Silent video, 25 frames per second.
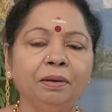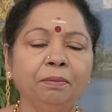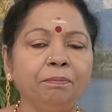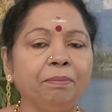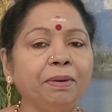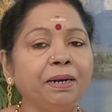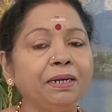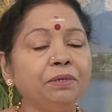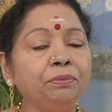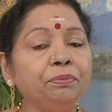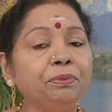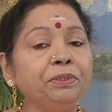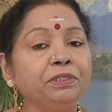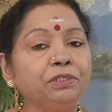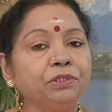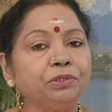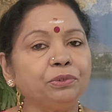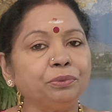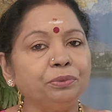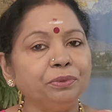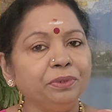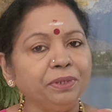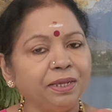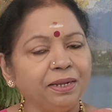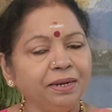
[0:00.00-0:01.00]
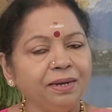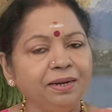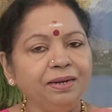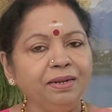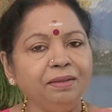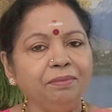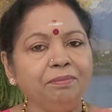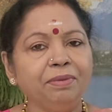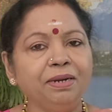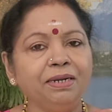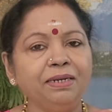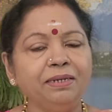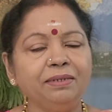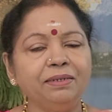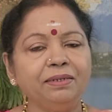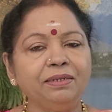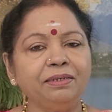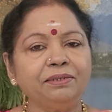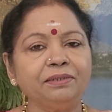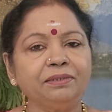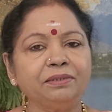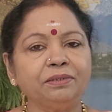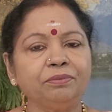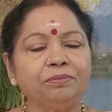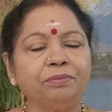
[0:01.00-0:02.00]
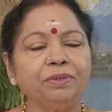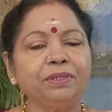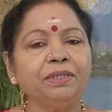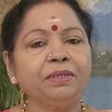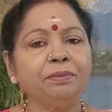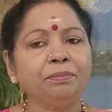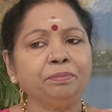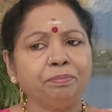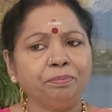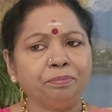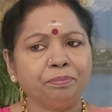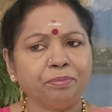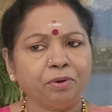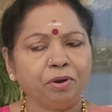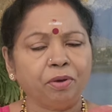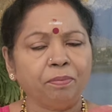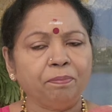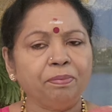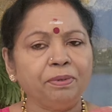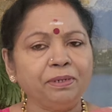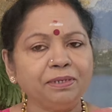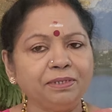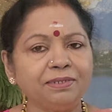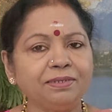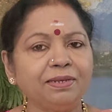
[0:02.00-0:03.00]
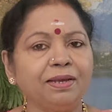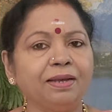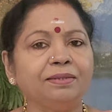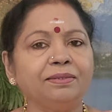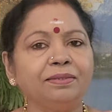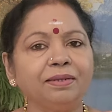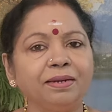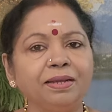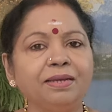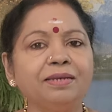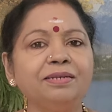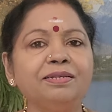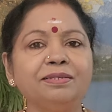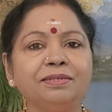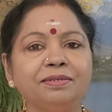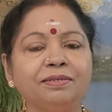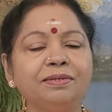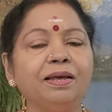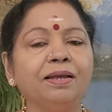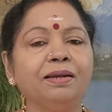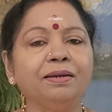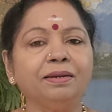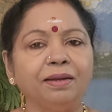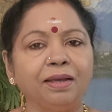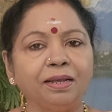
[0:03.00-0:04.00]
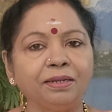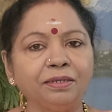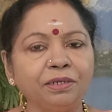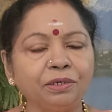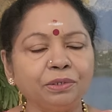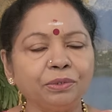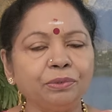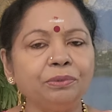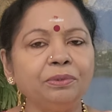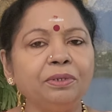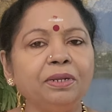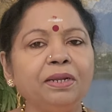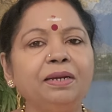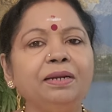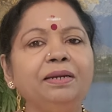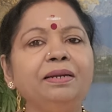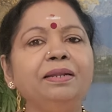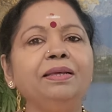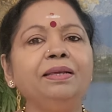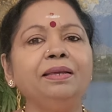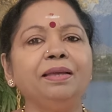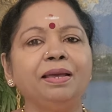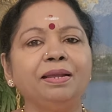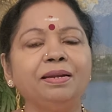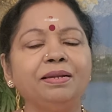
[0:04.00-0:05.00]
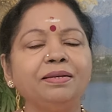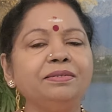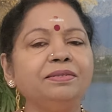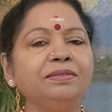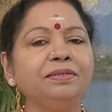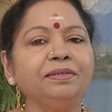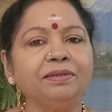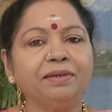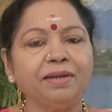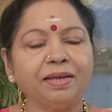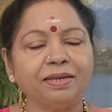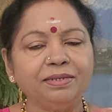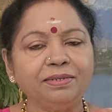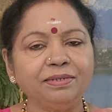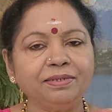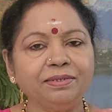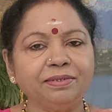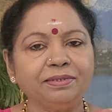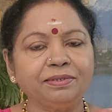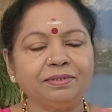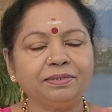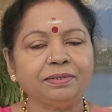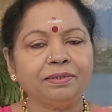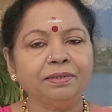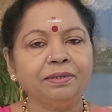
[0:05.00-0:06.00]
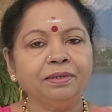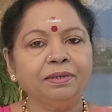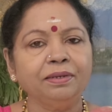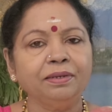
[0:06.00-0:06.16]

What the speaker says: But with Kundalini meditation, when the proper sadhana is done and the Kundalini energy rises